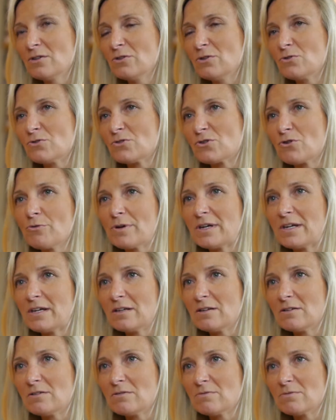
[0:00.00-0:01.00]
those
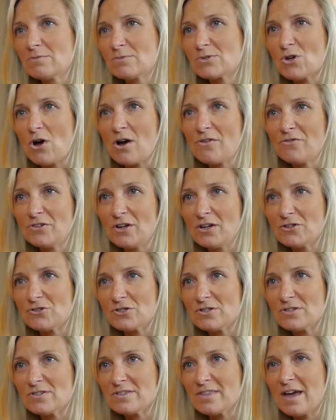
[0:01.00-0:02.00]
green, soft
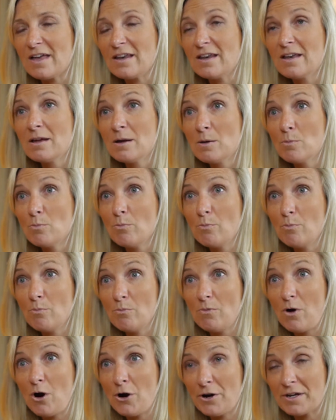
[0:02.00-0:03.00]
touches that
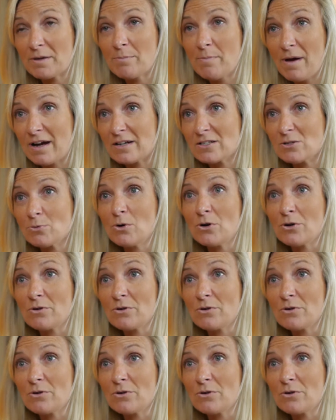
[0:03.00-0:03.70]
harken back to our